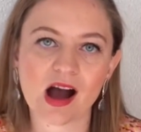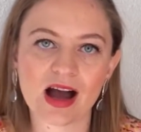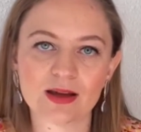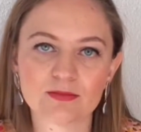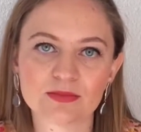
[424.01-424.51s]

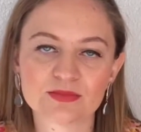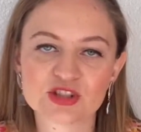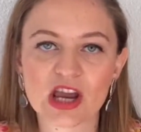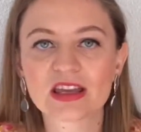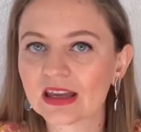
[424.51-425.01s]
I'm
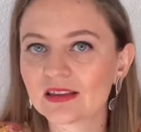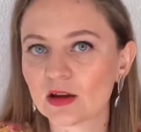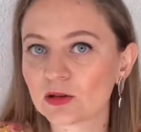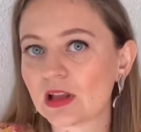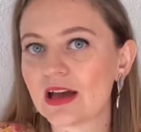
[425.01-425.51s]
checking
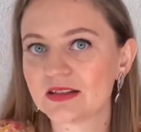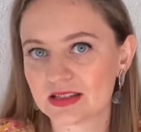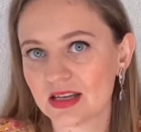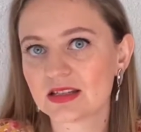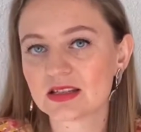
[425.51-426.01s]
the online
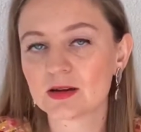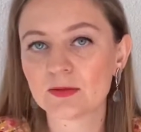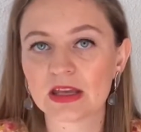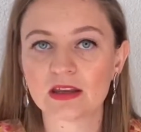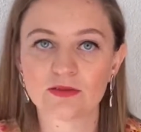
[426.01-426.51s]
system.
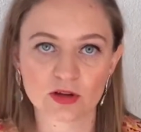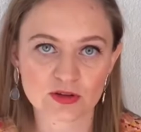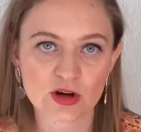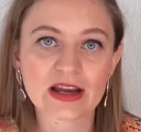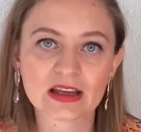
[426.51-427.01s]
They give you a
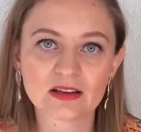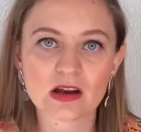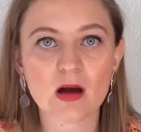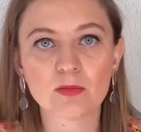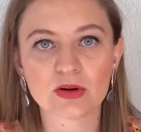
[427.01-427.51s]
tracking
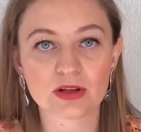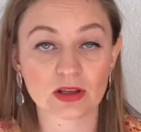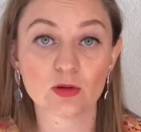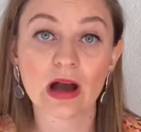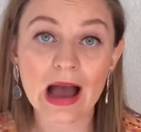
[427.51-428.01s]
number.
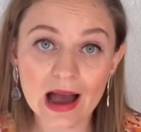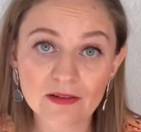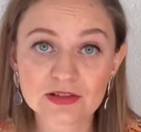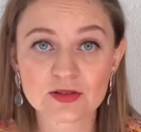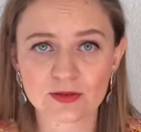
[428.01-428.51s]
You
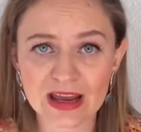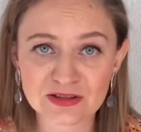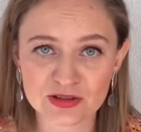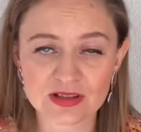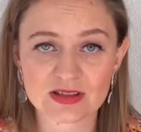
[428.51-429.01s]
have to
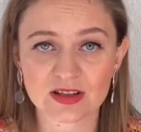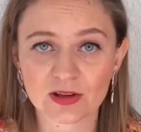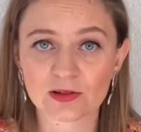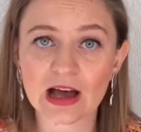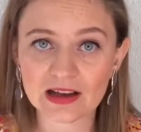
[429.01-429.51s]
register
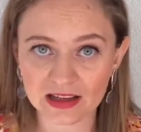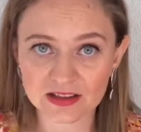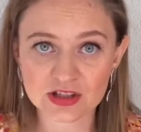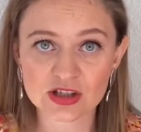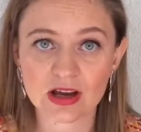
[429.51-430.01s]
your
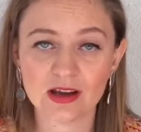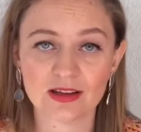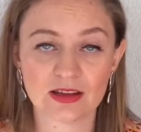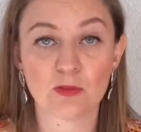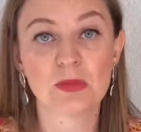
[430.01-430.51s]
luggage,
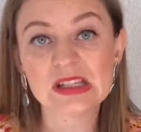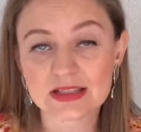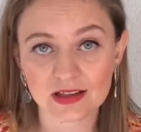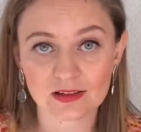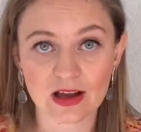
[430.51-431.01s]
your
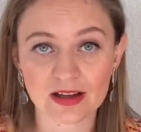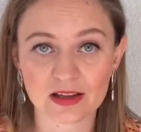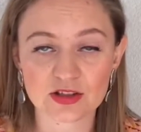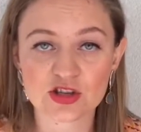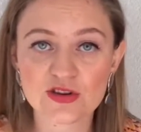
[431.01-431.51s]
missing
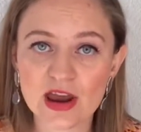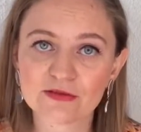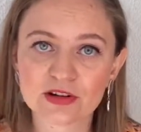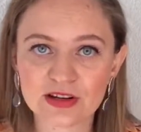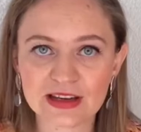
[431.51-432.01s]
luggage.
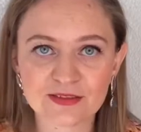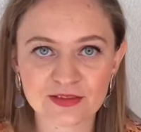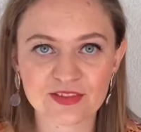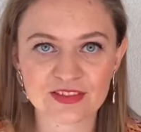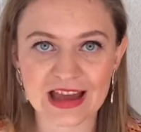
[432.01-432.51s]
Never
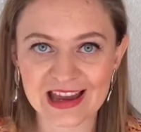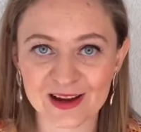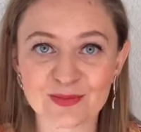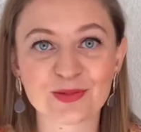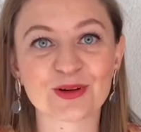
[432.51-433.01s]
leave the
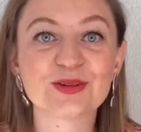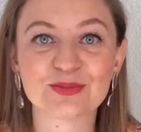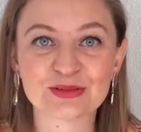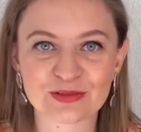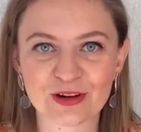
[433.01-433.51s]
airport
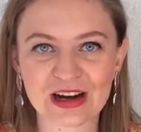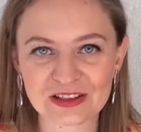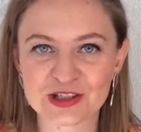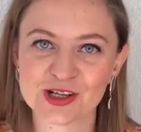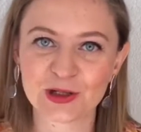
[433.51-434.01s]
before
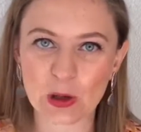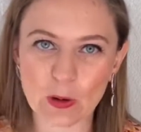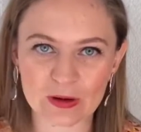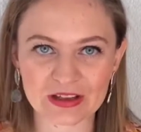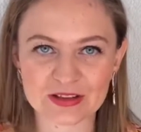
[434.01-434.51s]
actually
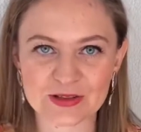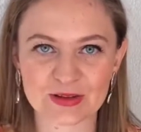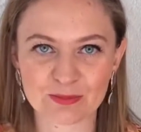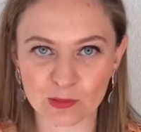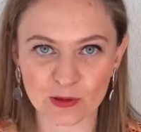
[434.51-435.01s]
going to
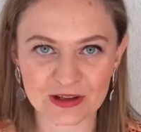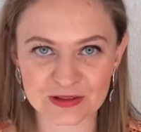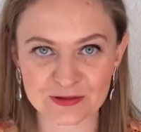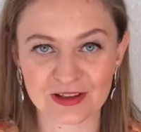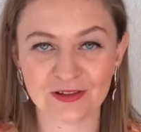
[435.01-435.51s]
the
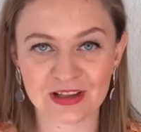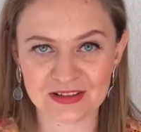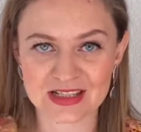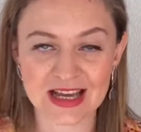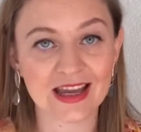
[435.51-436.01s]
point where you
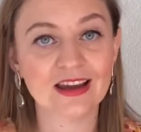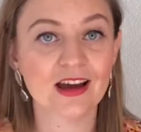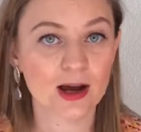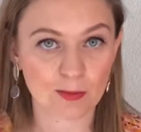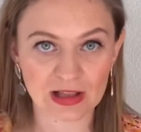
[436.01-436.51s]
can say,
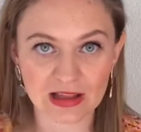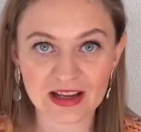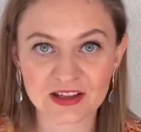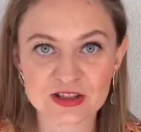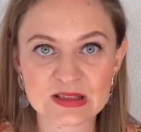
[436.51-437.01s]
my
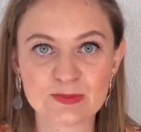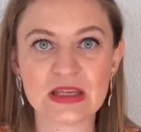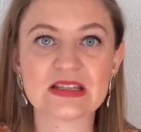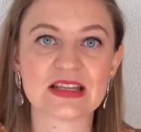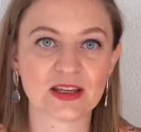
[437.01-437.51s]
luggage is
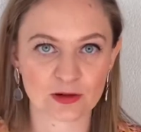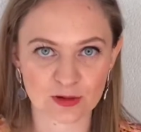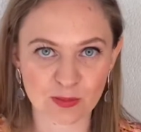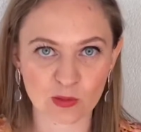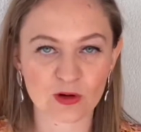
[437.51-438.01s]
missing, you
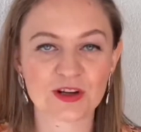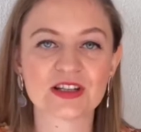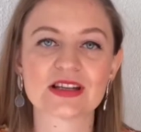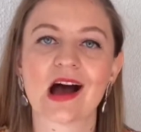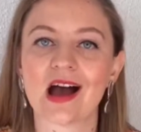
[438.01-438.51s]
report
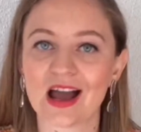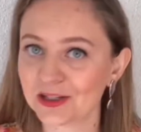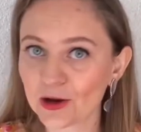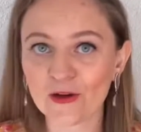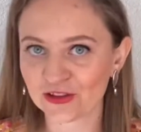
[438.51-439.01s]
it. I
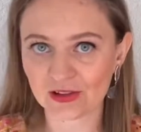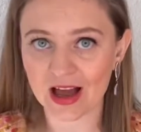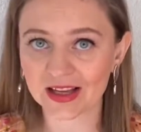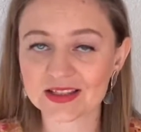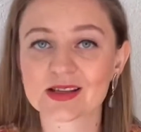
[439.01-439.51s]
know the
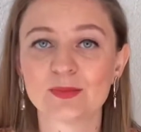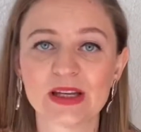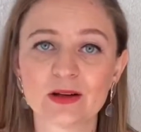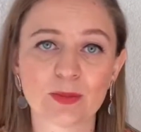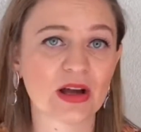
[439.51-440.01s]
lines are
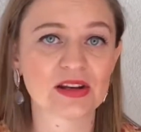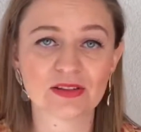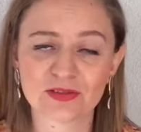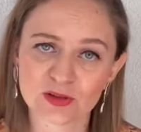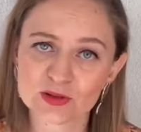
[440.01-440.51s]
big, but
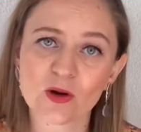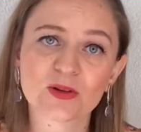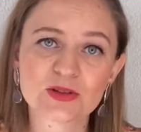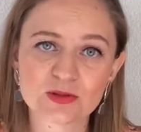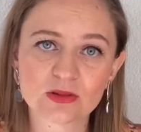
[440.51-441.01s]
if you
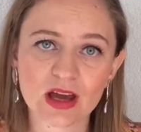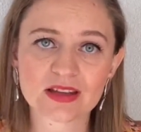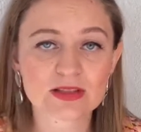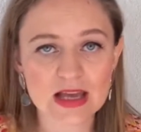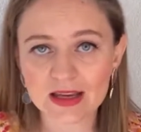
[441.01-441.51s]
don't do
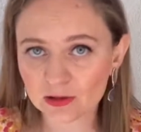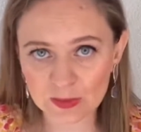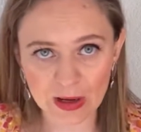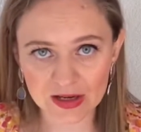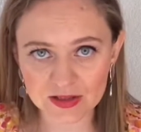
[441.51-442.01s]
that, say
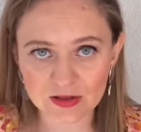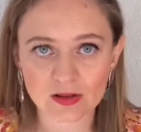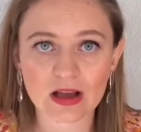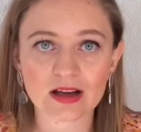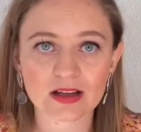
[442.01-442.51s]
goodbye to your
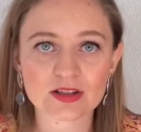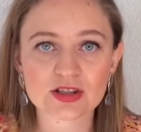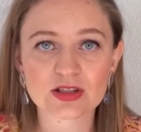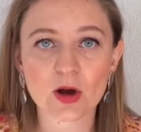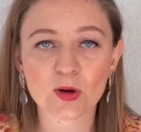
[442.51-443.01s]
luggage.
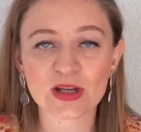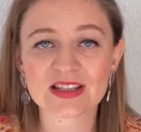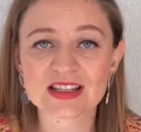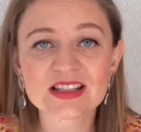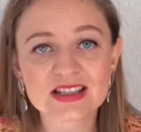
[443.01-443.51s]
So
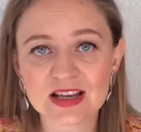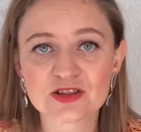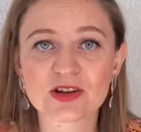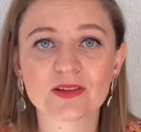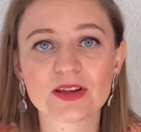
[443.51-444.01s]
it is
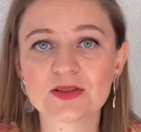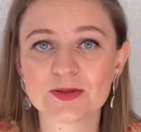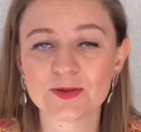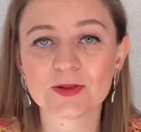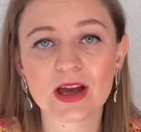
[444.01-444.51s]
essential that you
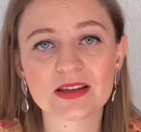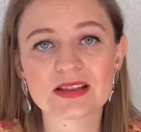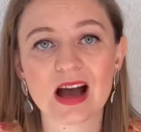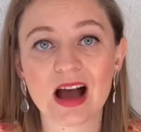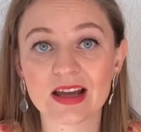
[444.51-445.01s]
do
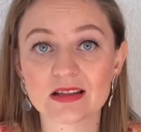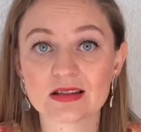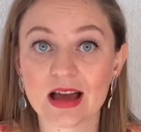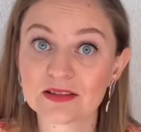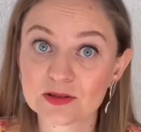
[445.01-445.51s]
that. I
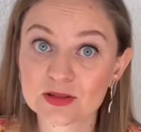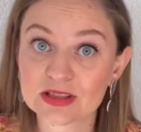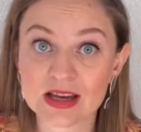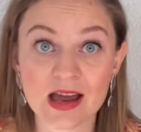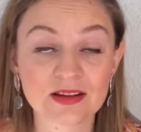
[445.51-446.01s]
had to
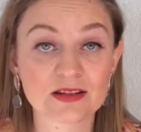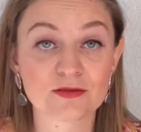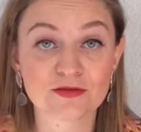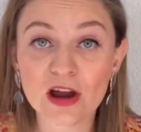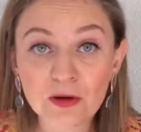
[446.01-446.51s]
stand in a
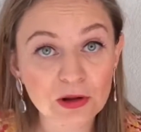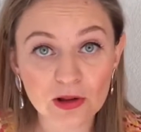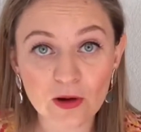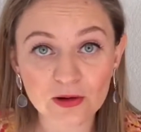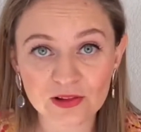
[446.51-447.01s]
very
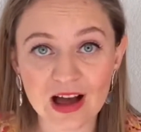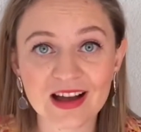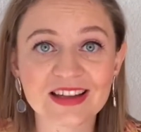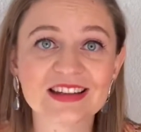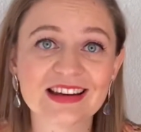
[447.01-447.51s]
long
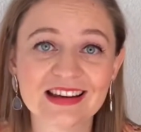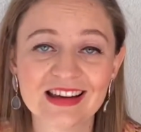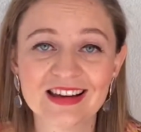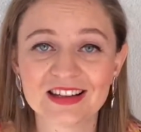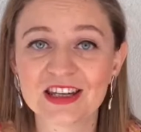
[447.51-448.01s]
line,
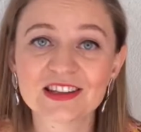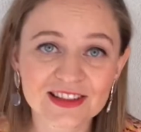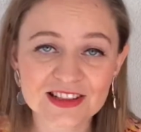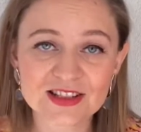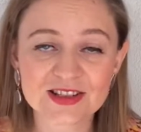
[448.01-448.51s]

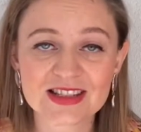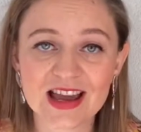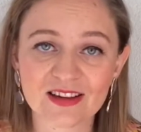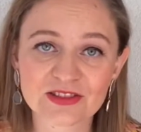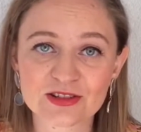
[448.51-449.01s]
needless to
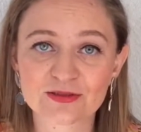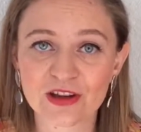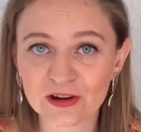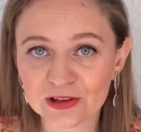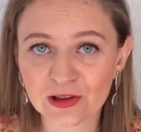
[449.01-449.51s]
say, after a
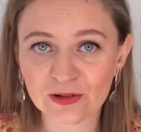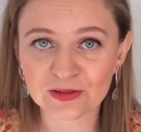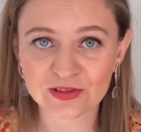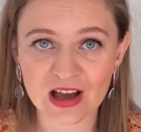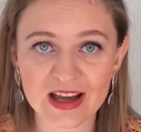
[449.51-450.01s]
very long
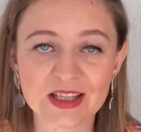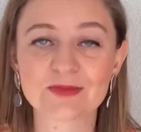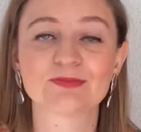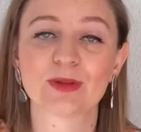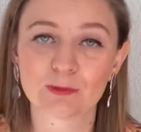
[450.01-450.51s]
flight.
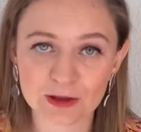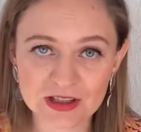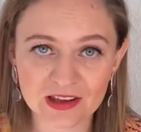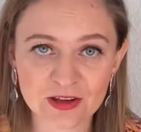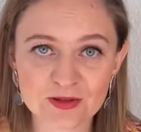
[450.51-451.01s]
But what
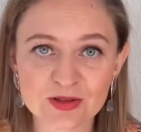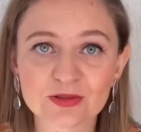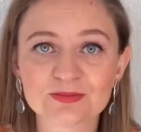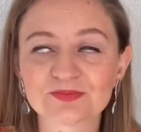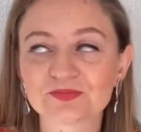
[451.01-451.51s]
can you do?